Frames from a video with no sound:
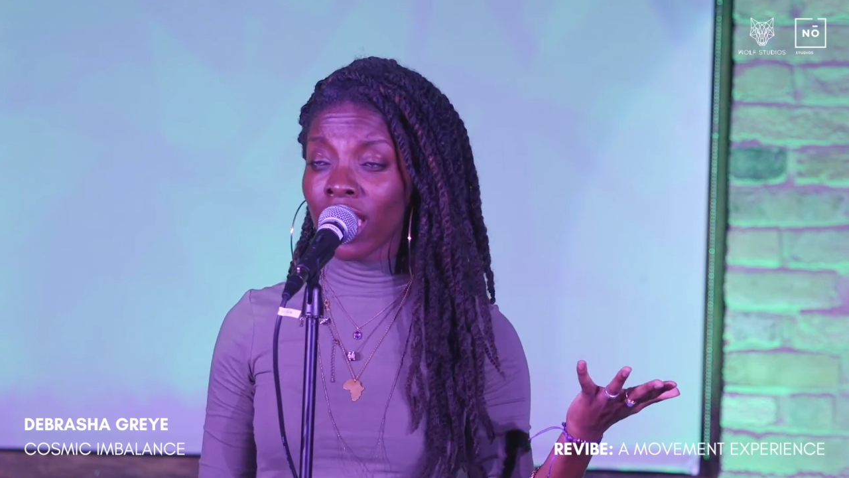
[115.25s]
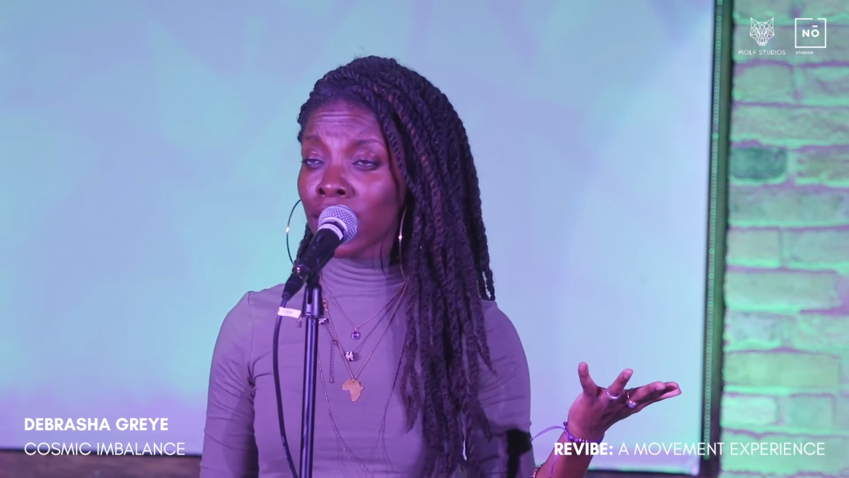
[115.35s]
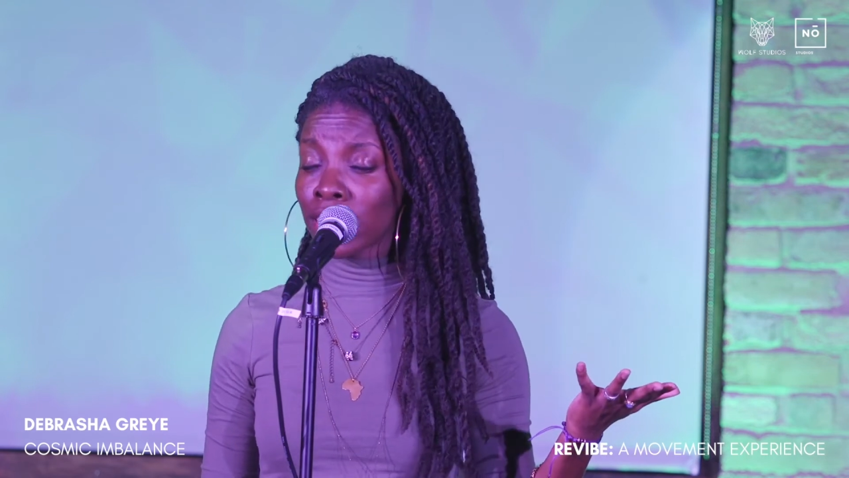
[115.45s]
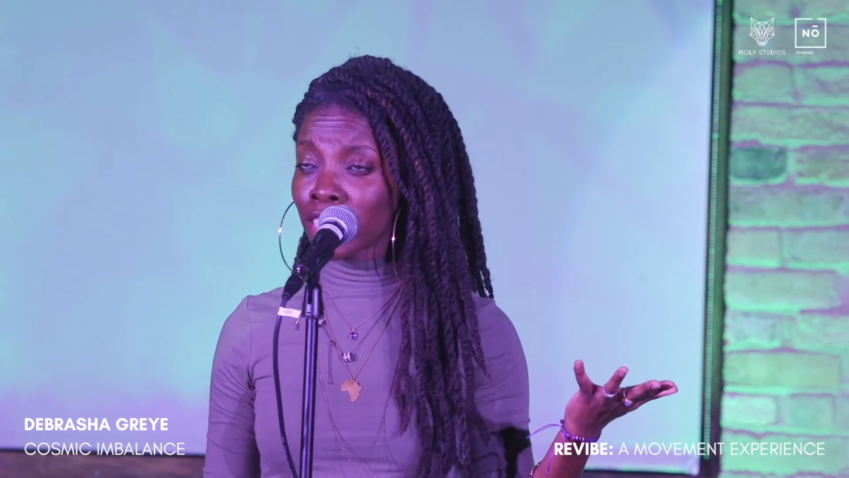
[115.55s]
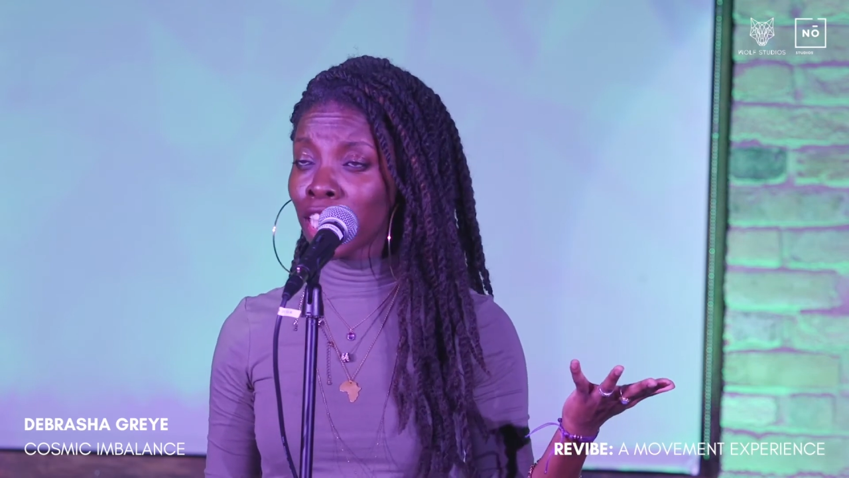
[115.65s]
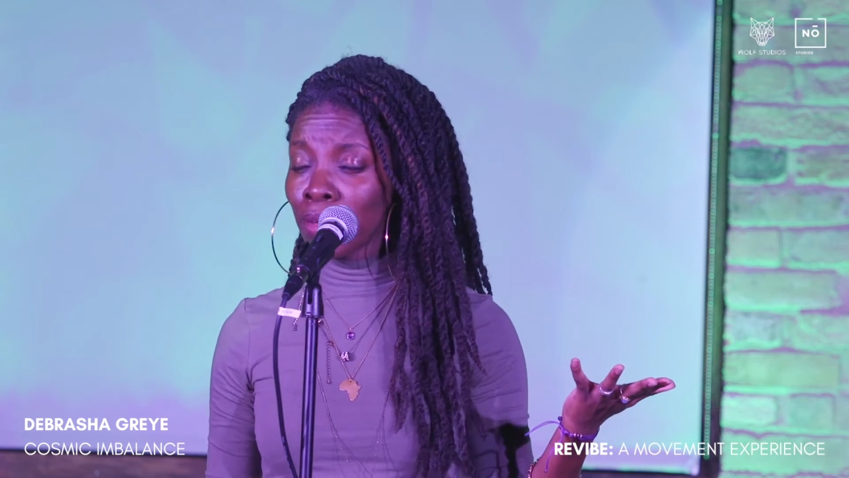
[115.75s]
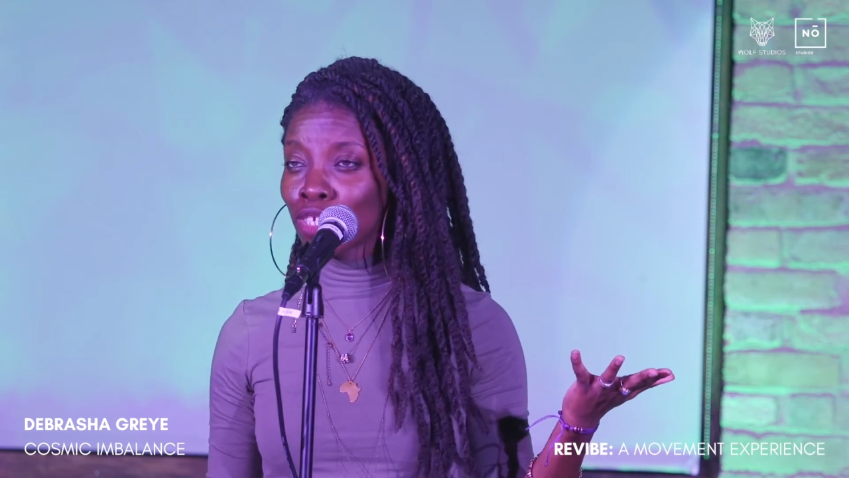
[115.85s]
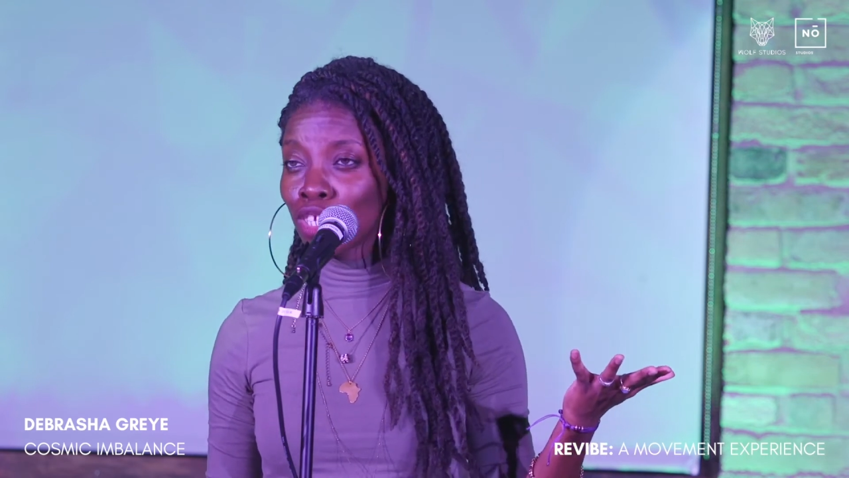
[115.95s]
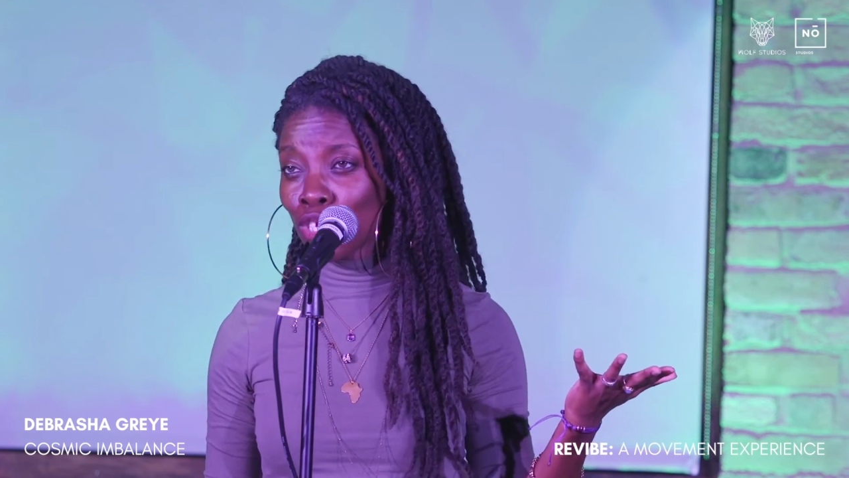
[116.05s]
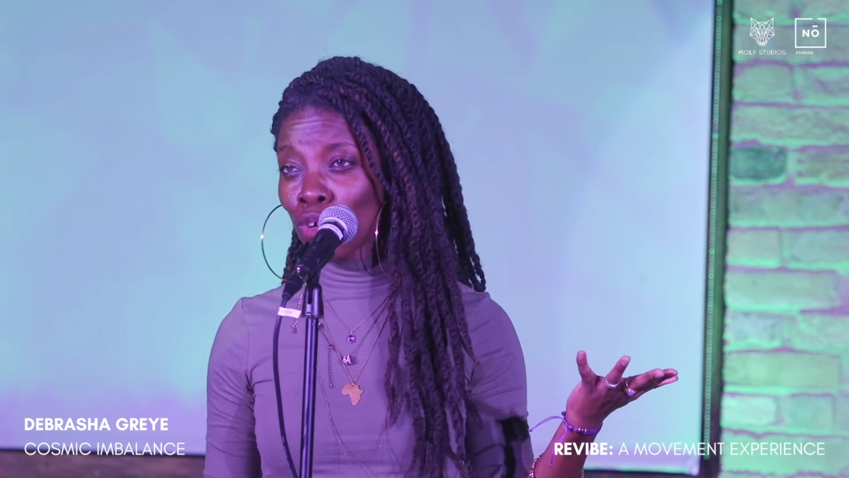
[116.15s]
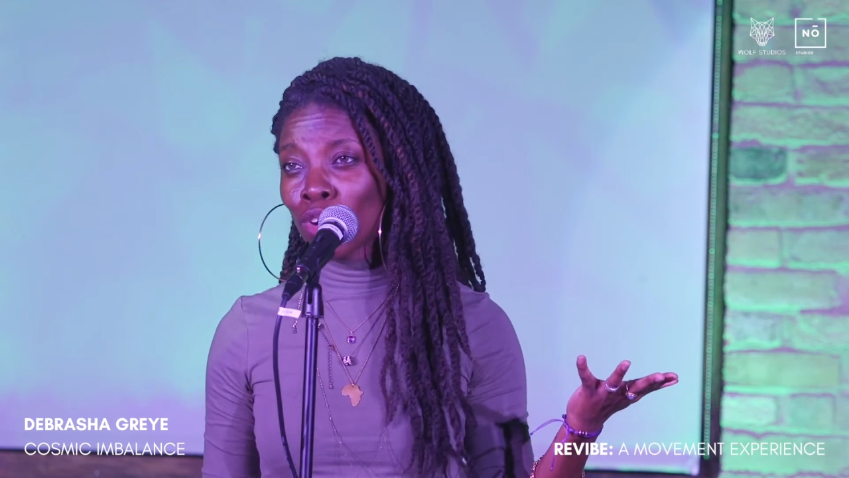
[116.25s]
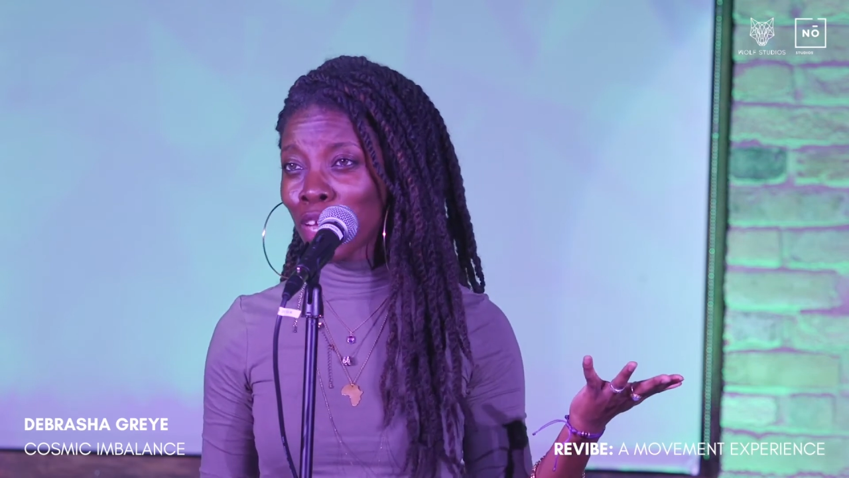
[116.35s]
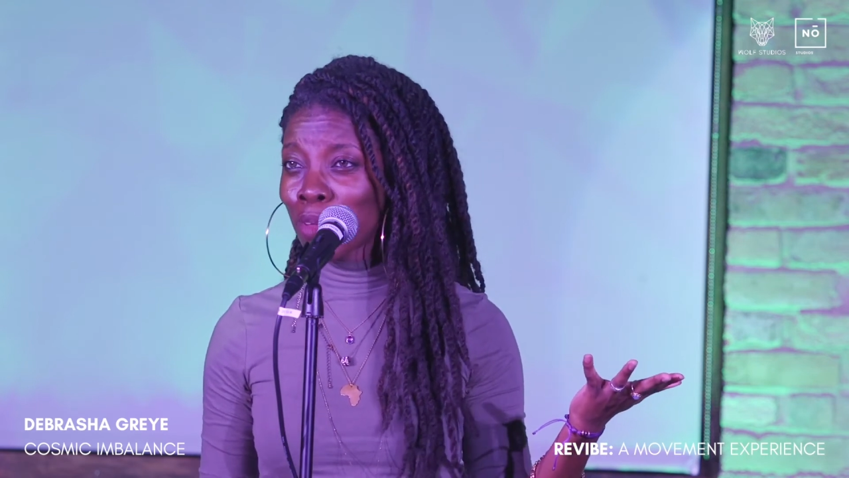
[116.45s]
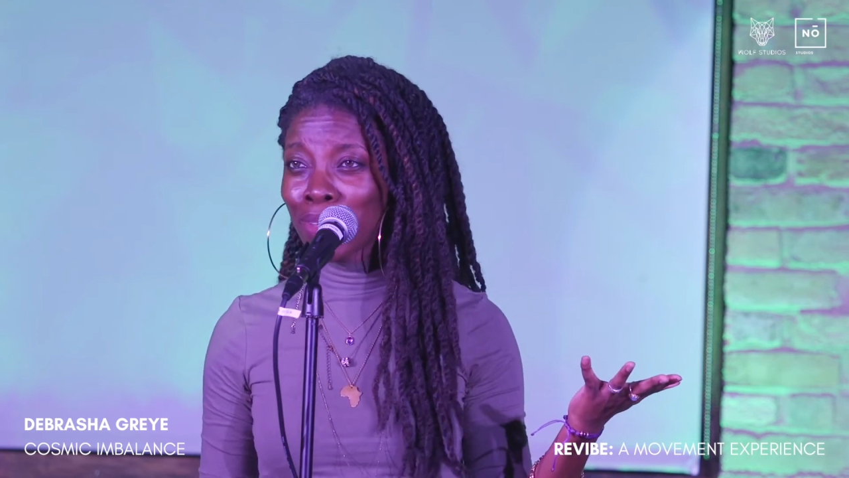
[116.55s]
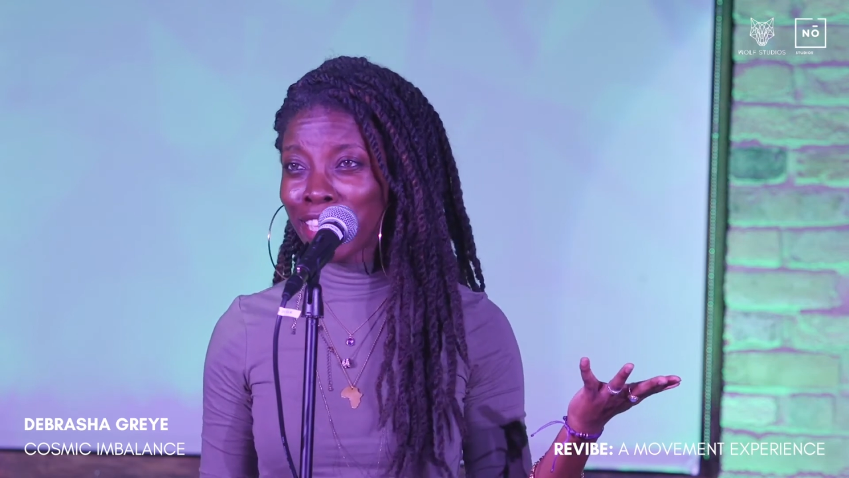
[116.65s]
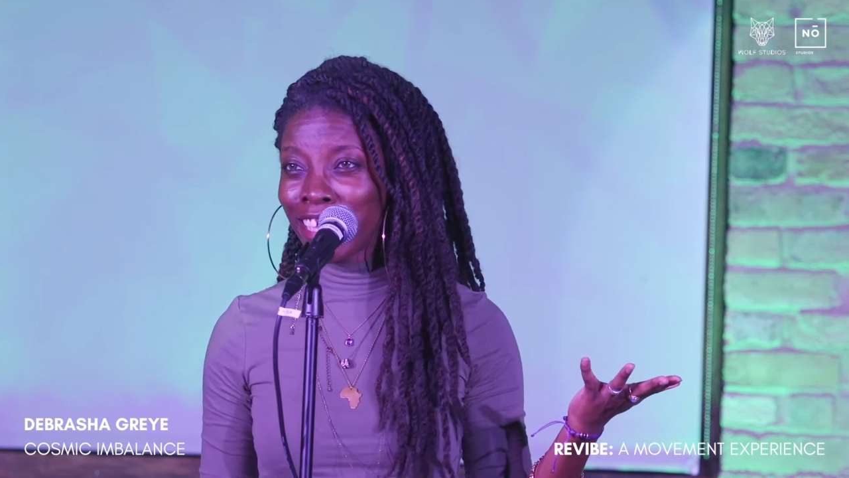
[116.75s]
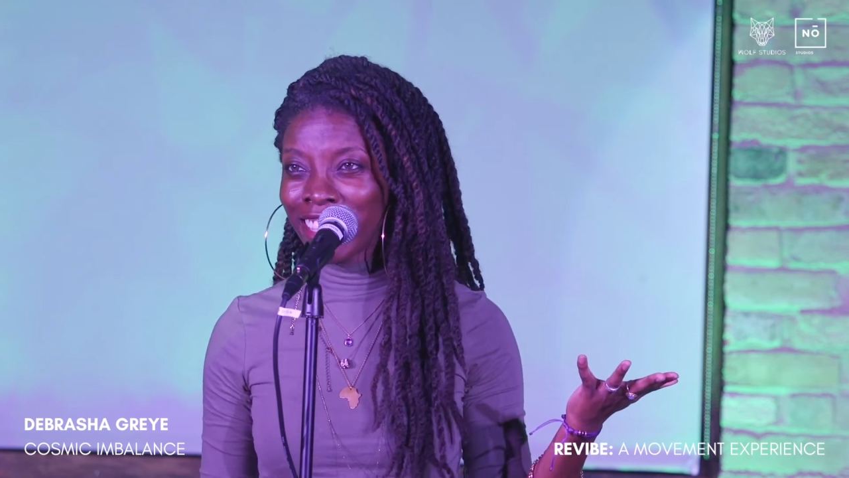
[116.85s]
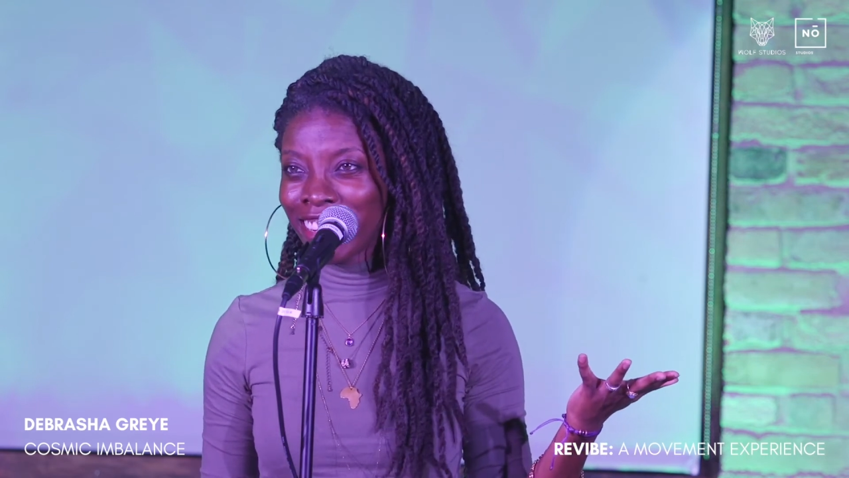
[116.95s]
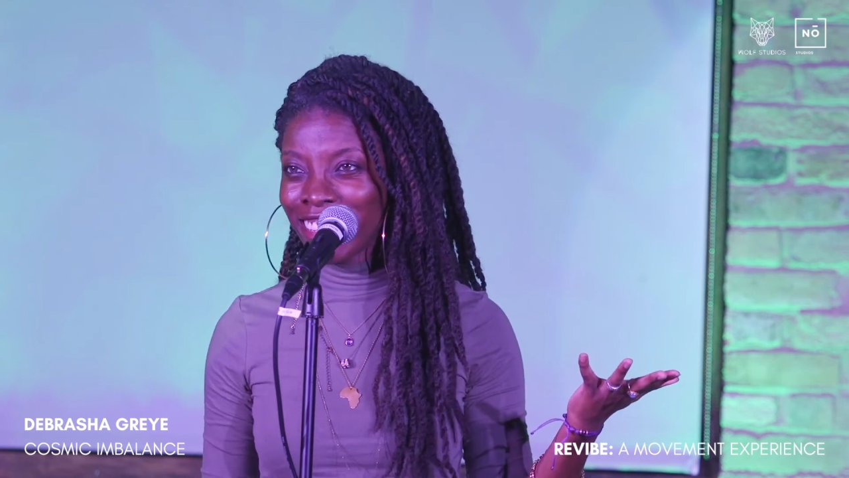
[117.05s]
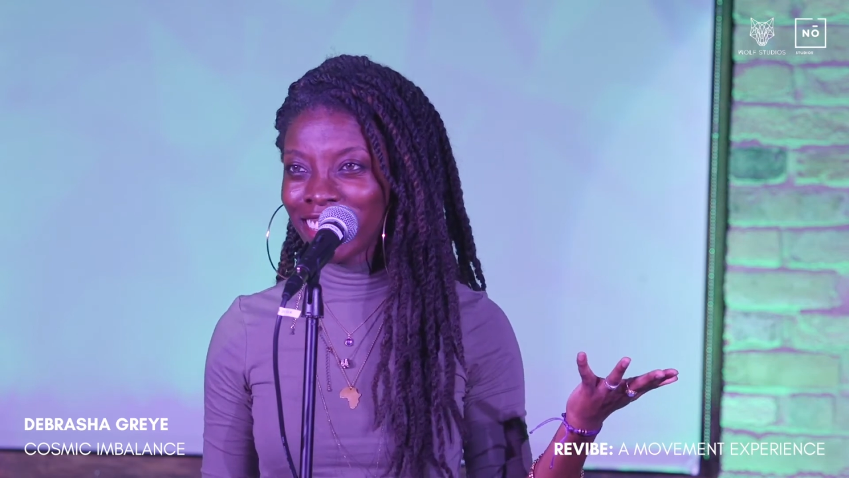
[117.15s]
except your
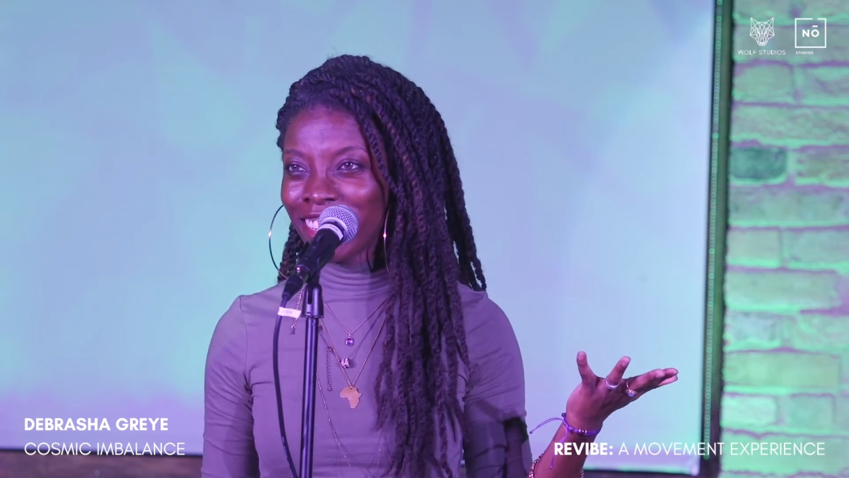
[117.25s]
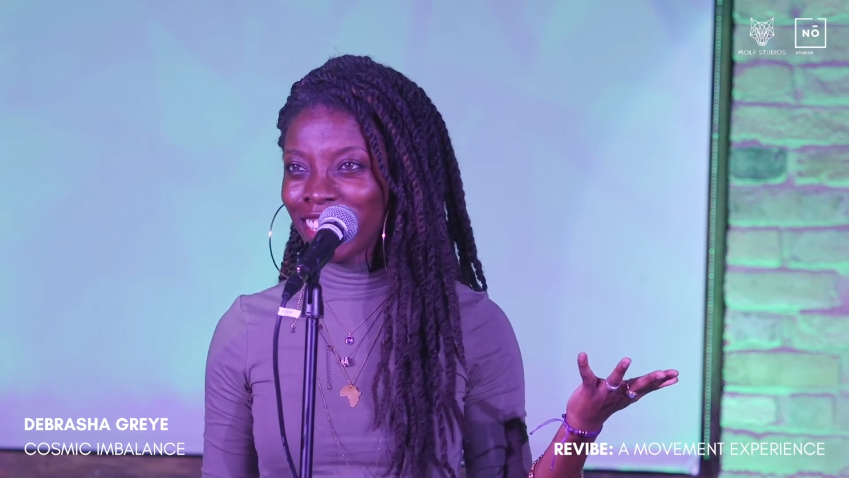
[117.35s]
opinion,